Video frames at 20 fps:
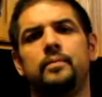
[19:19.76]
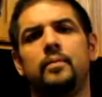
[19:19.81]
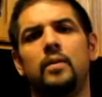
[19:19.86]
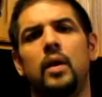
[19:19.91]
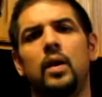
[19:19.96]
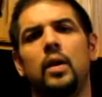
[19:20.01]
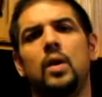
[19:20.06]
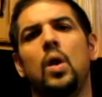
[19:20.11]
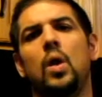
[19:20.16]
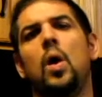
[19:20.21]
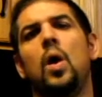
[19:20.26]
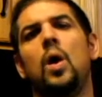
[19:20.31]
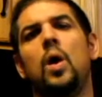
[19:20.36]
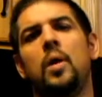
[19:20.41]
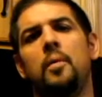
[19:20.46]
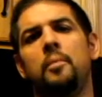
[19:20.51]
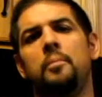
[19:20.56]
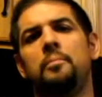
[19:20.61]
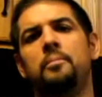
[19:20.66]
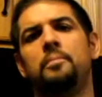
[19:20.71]

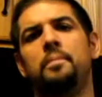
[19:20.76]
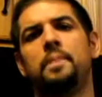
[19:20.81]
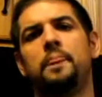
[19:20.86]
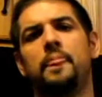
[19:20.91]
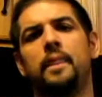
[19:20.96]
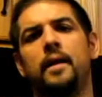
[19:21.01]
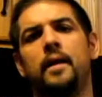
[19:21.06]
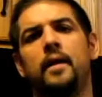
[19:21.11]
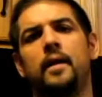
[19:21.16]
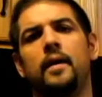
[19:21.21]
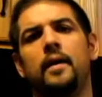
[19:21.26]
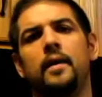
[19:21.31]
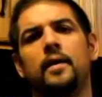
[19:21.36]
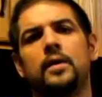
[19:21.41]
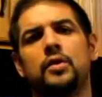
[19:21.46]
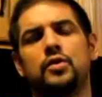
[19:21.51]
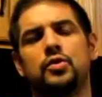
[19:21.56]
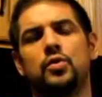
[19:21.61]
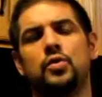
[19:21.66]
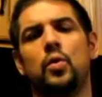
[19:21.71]
alarm
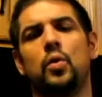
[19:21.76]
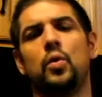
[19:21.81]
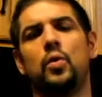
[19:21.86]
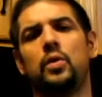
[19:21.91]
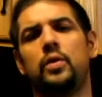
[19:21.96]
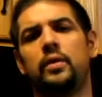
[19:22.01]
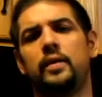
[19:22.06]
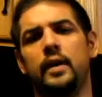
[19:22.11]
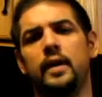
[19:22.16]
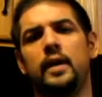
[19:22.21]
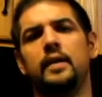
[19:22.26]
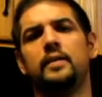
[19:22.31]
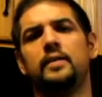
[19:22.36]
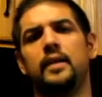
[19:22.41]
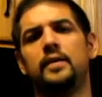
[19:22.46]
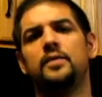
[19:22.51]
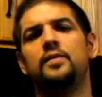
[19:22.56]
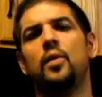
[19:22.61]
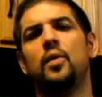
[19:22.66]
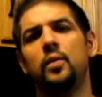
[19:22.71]
controller
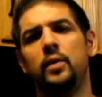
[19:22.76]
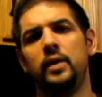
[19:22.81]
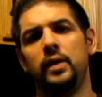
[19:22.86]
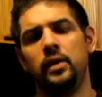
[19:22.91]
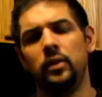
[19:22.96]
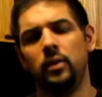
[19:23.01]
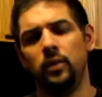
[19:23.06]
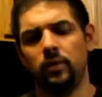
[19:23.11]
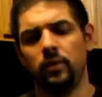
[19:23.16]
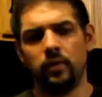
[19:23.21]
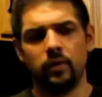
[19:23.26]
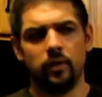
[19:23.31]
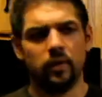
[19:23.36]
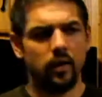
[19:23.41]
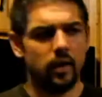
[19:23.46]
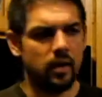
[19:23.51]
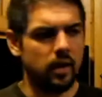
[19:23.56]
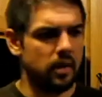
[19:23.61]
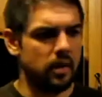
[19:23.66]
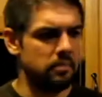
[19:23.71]
that Tony used,
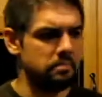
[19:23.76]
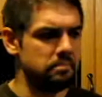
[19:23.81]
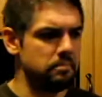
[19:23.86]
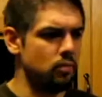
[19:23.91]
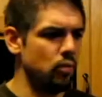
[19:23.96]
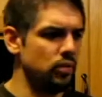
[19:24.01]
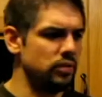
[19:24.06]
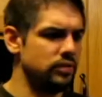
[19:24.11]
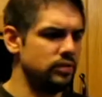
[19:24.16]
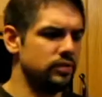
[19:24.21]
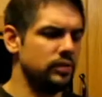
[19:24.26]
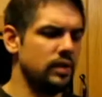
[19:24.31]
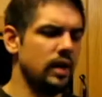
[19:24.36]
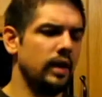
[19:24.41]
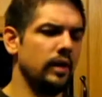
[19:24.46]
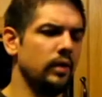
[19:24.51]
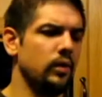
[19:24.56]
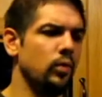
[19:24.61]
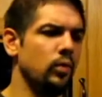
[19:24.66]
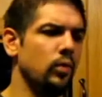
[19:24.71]
which is
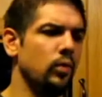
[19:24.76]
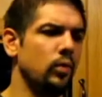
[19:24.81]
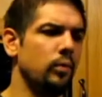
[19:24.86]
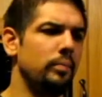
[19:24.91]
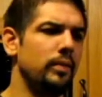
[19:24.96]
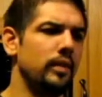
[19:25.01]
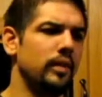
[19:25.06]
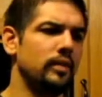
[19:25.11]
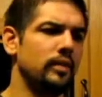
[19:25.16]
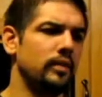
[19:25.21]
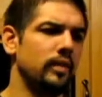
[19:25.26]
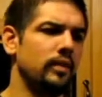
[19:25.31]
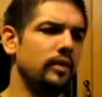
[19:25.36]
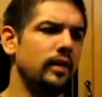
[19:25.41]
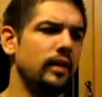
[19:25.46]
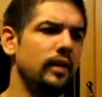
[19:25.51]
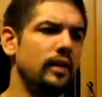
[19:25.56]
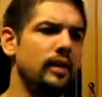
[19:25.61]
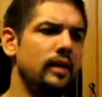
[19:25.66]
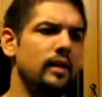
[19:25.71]
kind of cool because I
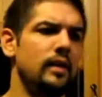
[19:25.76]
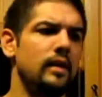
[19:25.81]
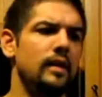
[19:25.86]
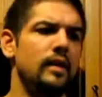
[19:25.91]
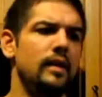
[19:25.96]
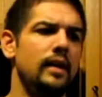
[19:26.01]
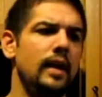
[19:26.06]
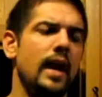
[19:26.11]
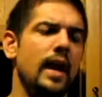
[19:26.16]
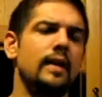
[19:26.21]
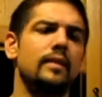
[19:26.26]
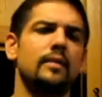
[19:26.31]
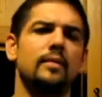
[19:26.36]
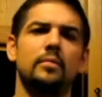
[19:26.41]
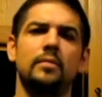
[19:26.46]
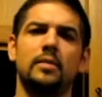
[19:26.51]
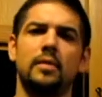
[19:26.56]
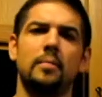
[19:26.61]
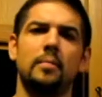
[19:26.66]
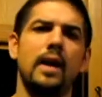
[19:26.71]
think he had some
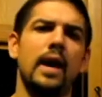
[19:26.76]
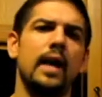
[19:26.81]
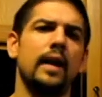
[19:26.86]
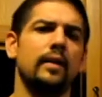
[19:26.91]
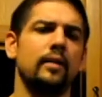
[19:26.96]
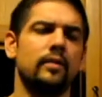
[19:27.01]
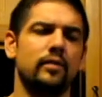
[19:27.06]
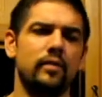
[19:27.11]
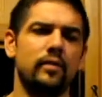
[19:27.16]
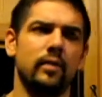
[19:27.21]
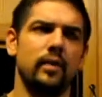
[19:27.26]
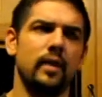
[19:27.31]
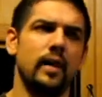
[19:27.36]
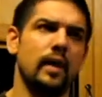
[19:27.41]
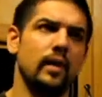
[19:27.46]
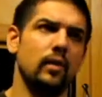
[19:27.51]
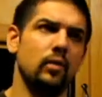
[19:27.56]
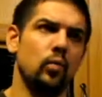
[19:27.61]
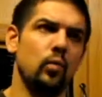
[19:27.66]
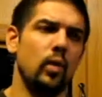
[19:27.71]
schematics for
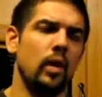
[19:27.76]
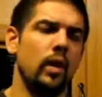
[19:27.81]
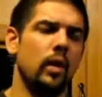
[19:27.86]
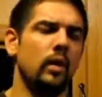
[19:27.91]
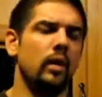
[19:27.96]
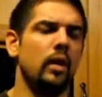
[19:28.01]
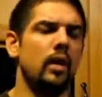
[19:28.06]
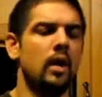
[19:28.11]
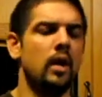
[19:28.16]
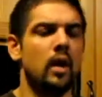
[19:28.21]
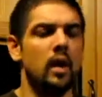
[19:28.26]
that as well.